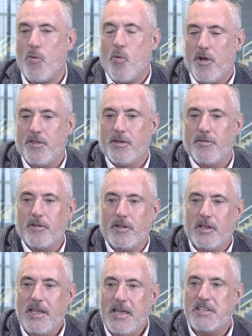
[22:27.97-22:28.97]
one of the
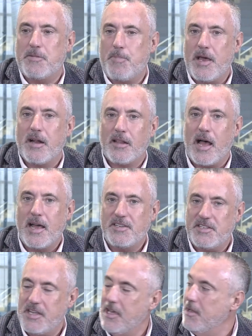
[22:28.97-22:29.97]
least
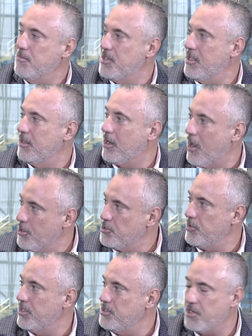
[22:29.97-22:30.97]
penalized teams in the
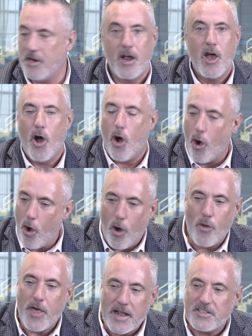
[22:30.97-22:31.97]
country this year.
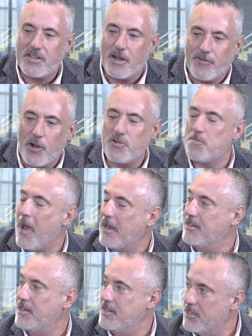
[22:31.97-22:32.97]
All that stuff goes back
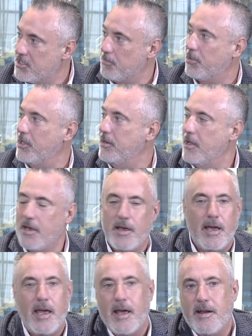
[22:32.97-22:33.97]
to discipline.
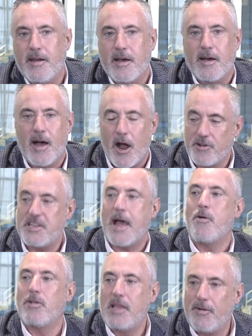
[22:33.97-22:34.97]
And our
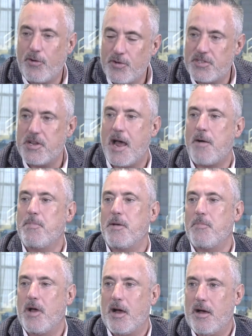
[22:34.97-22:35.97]
talent level is now
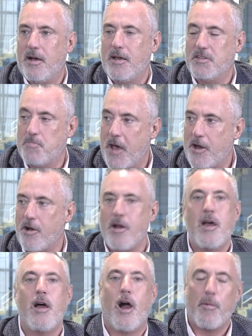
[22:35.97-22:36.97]
is better.
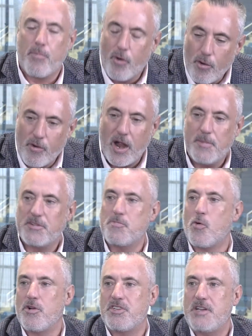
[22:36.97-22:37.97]
Our program is
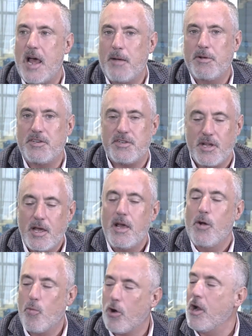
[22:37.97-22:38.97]
more established.
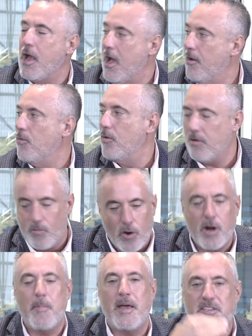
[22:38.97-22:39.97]
We're
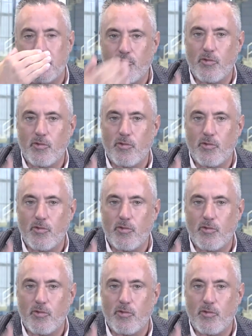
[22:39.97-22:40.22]
gonna make some